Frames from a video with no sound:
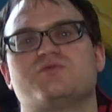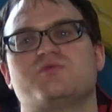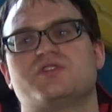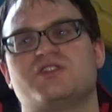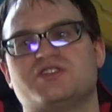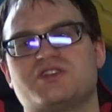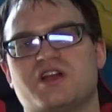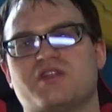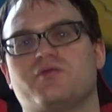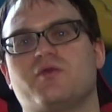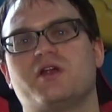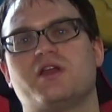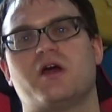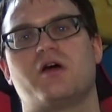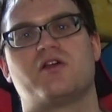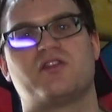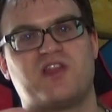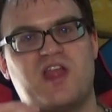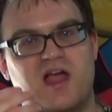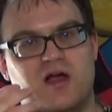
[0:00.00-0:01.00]
with the Jets right
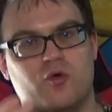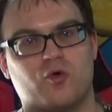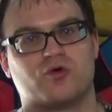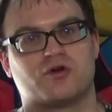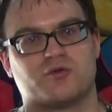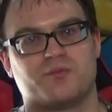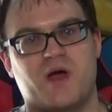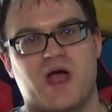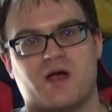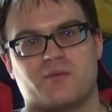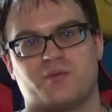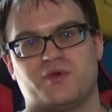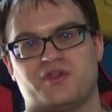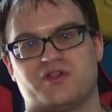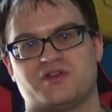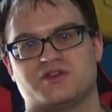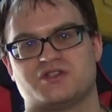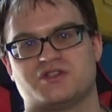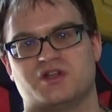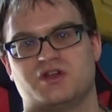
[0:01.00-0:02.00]
now is that quarterback
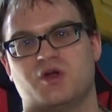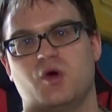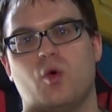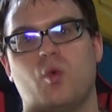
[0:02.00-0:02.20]
position.